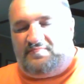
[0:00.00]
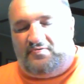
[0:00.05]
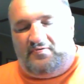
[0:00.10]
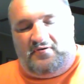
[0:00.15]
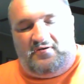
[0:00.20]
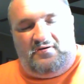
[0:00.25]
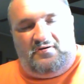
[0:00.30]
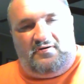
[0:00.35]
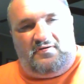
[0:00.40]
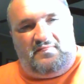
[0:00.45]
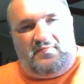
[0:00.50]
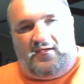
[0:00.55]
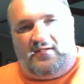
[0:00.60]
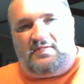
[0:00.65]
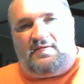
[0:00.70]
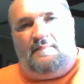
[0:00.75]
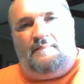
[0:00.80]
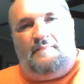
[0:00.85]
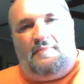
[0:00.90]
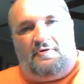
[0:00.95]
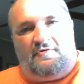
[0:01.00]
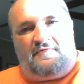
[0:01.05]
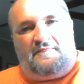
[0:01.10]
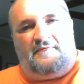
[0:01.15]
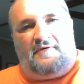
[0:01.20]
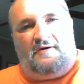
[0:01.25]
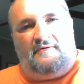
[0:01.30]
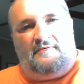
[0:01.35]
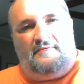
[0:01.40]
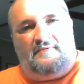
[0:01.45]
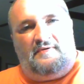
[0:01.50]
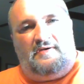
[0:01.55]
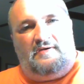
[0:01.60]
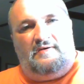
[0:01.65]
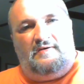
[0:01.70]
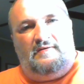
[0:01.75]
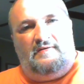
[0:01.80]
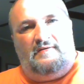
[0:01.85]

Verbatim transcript: 20 years at the most, probably.